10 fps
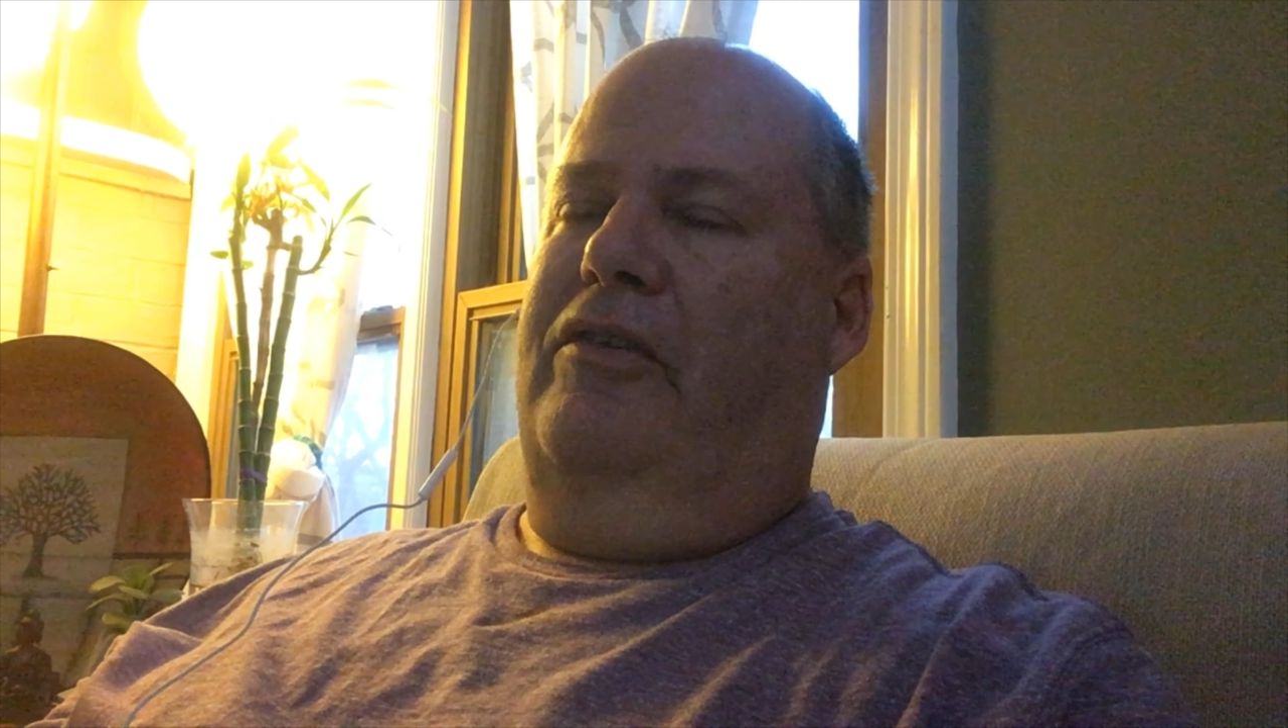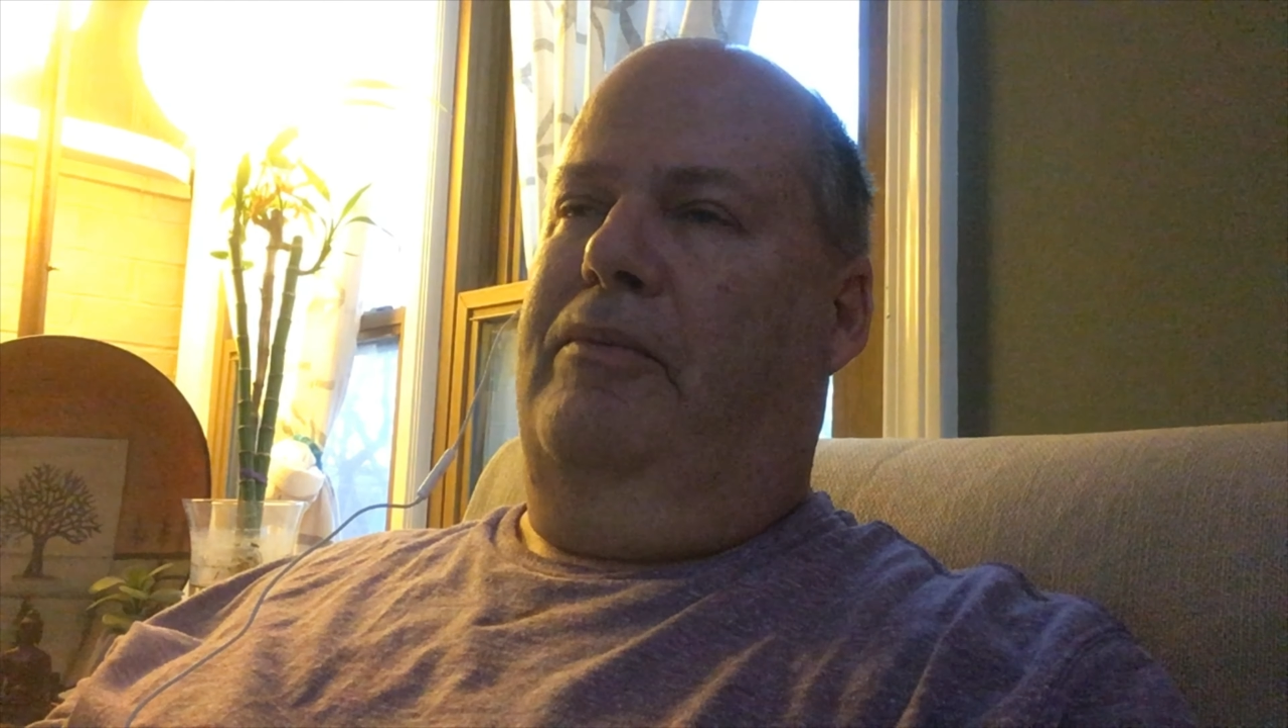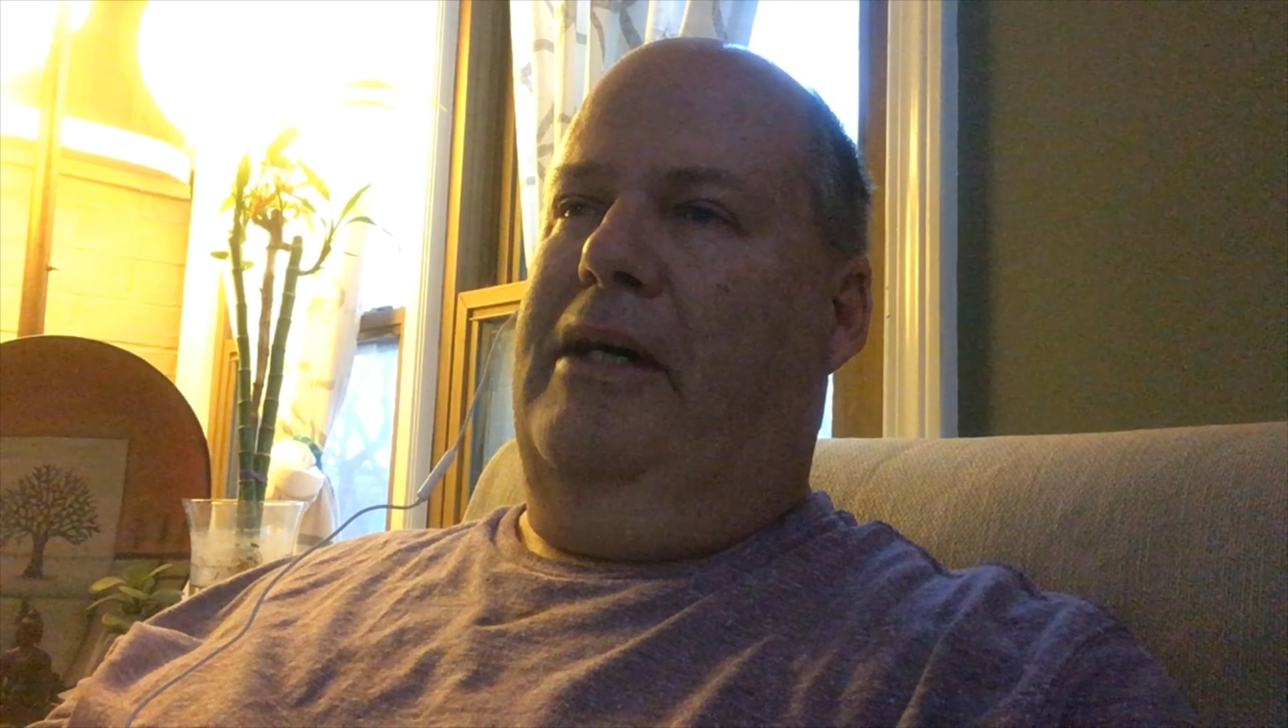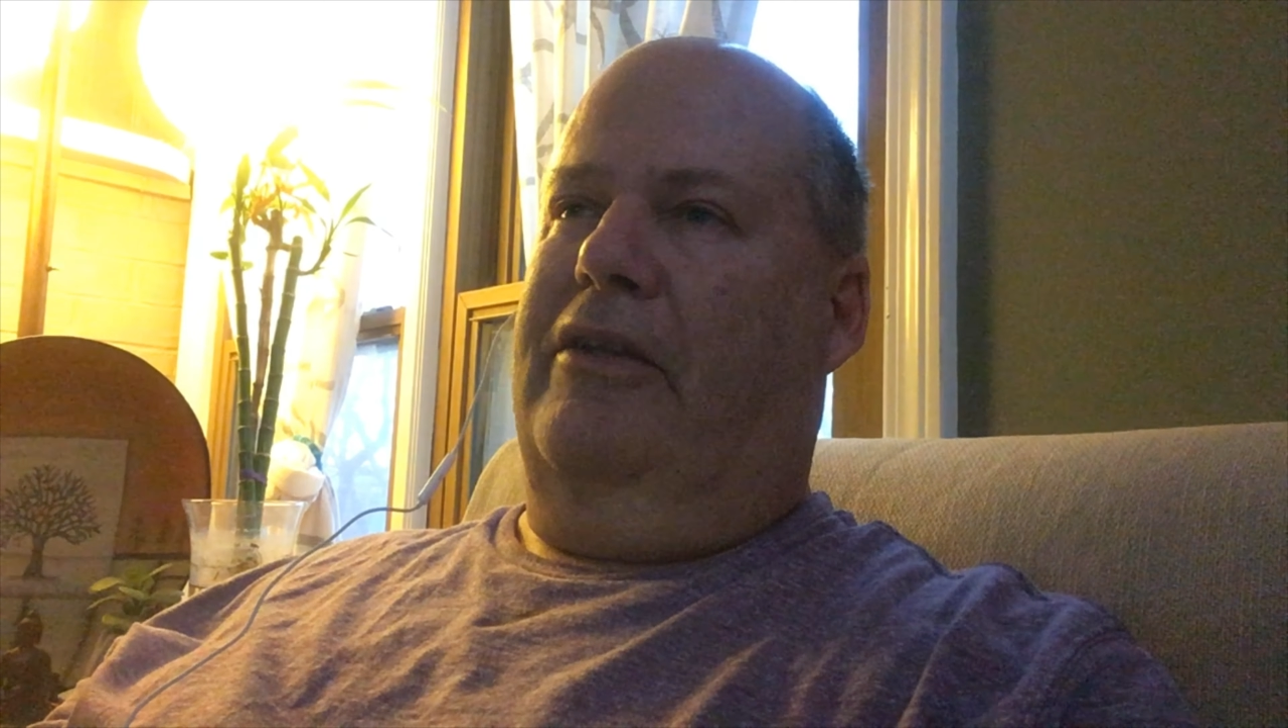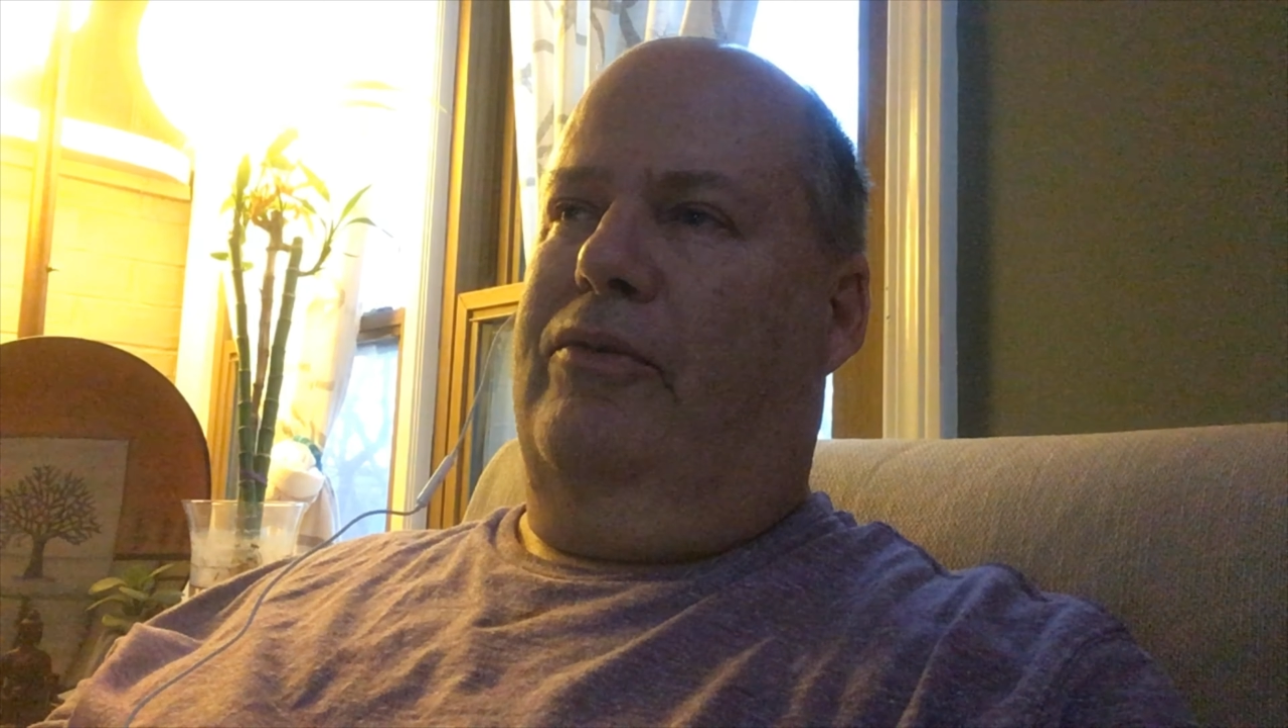is about